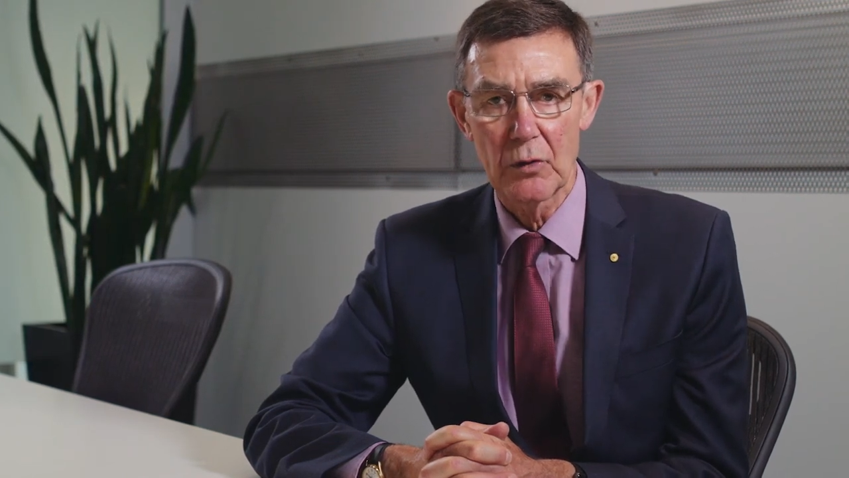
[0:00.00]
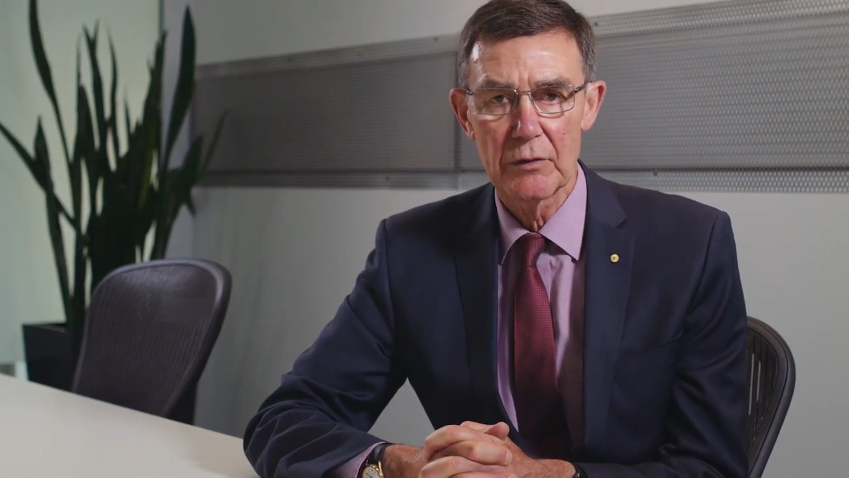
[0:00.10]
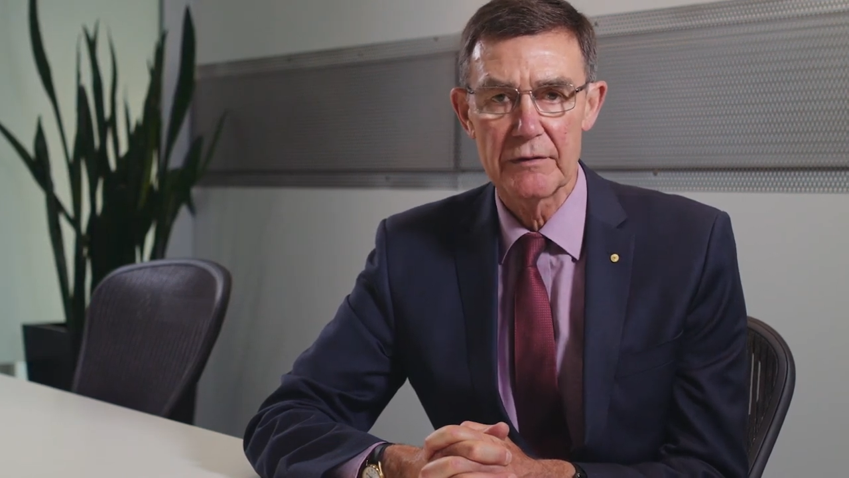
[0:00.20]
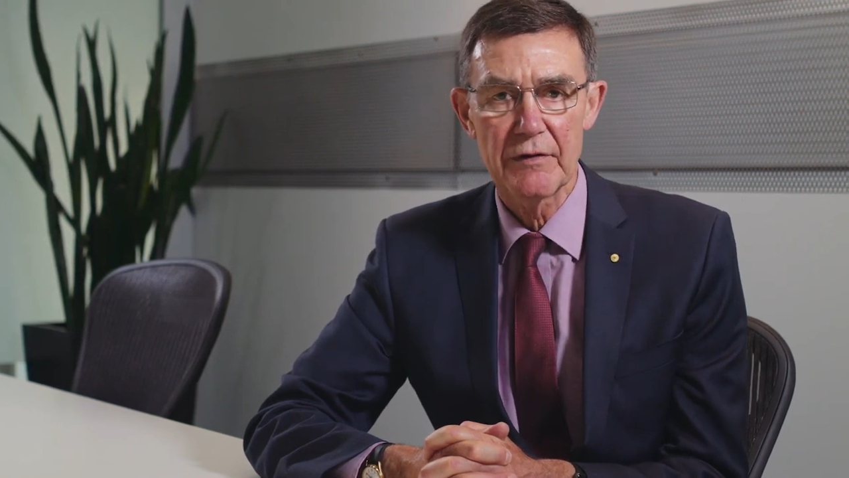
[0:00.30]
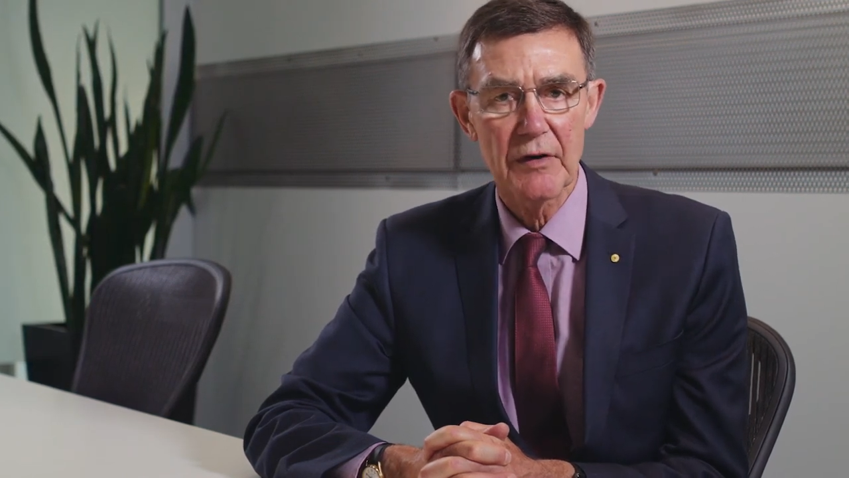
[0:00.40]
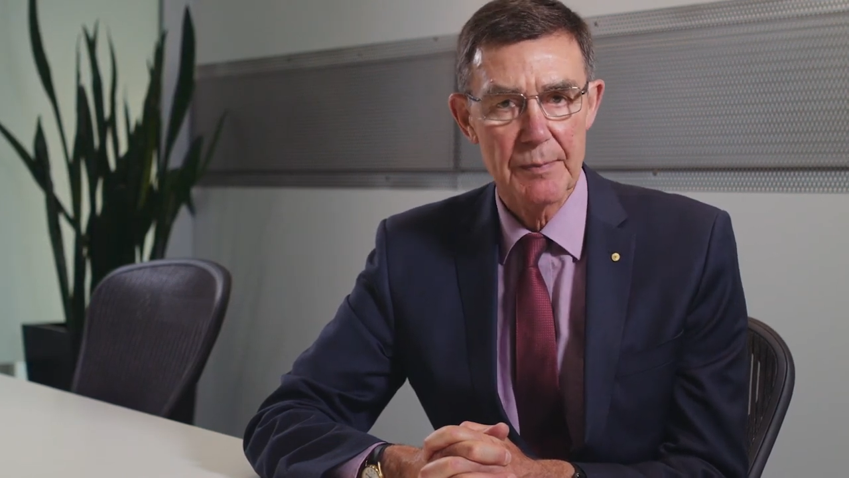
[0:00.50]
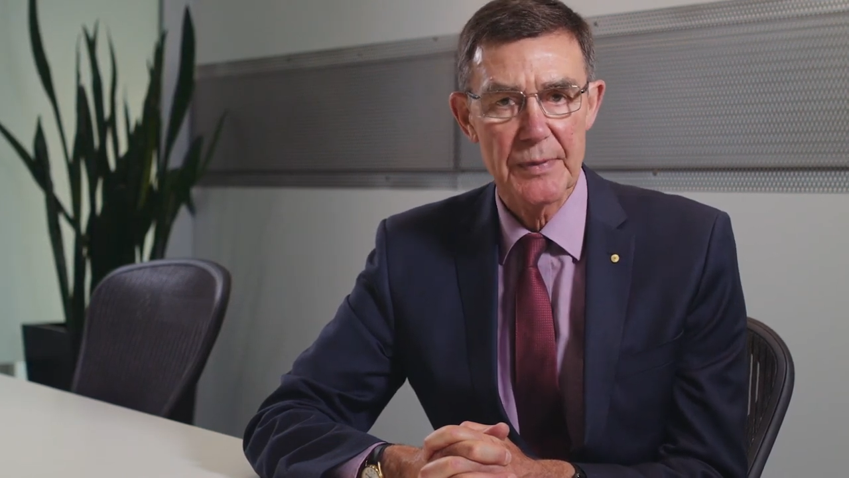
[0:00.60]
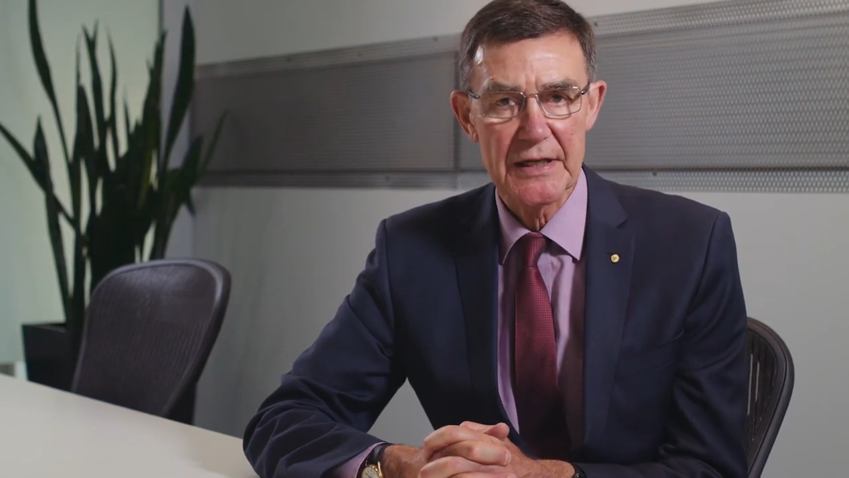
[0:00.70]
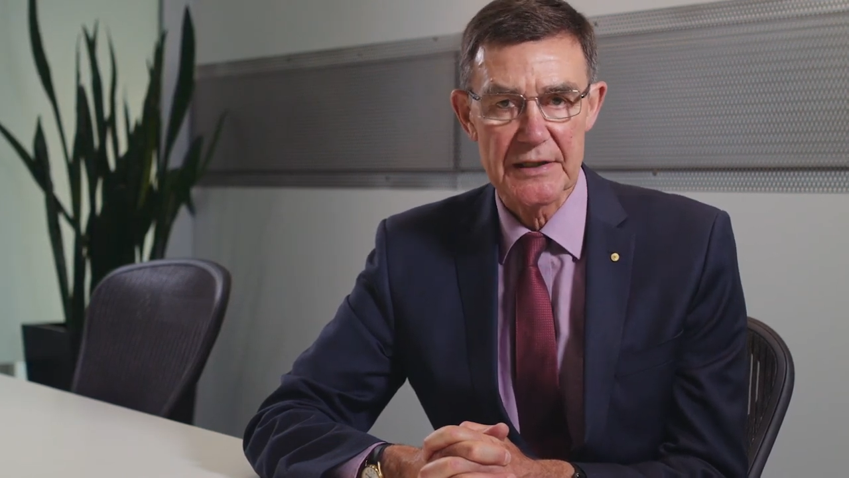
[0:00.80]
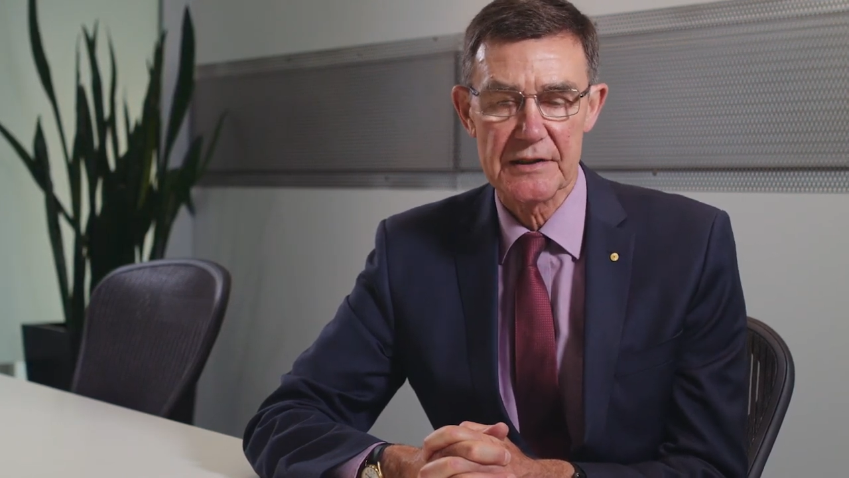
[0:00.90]
all the very
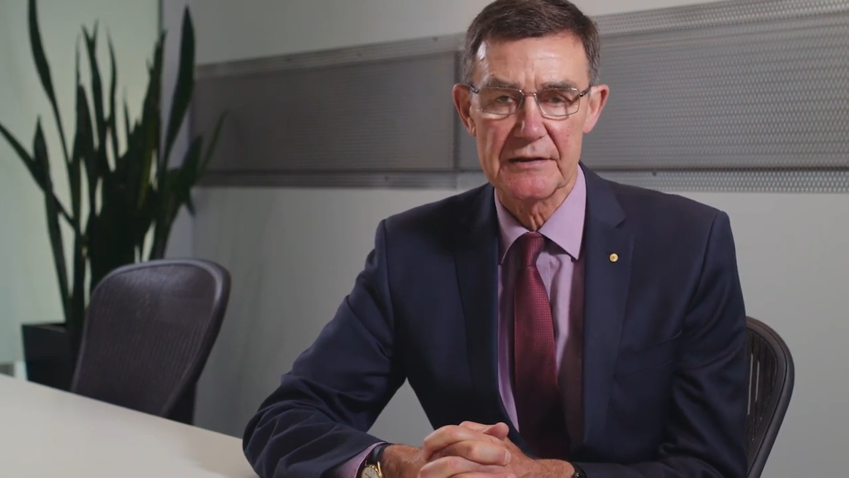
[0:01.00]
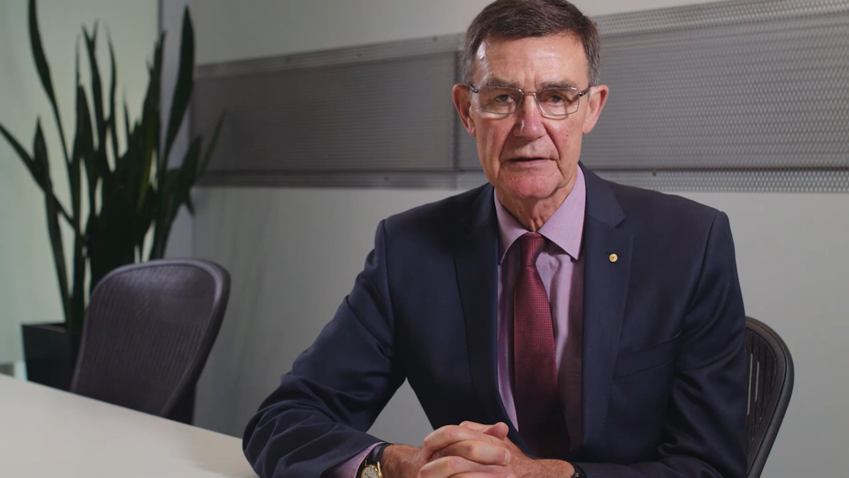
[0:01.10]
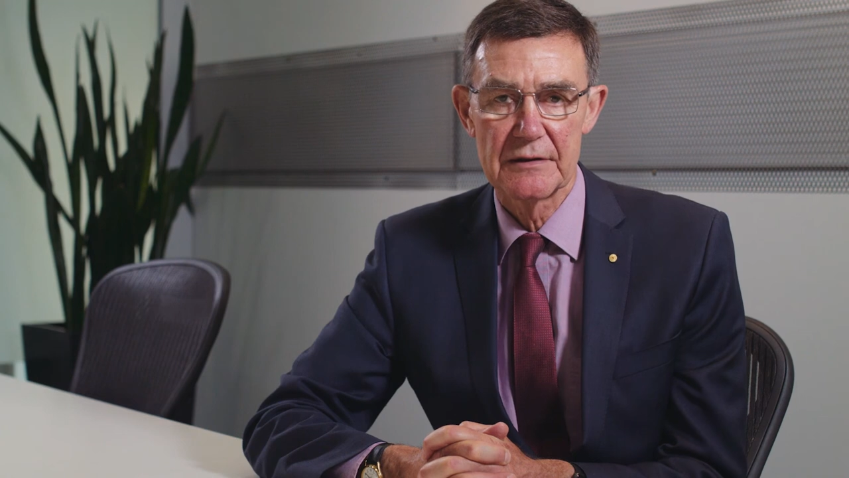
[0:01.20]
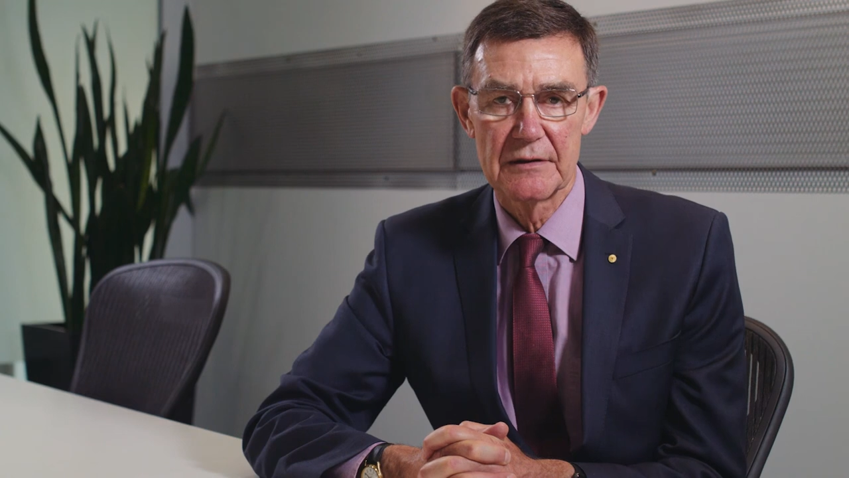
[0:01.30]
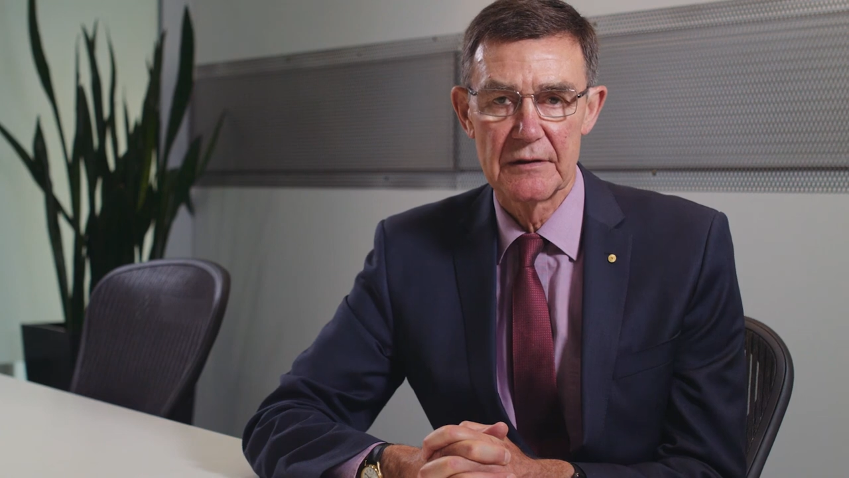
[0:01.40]
best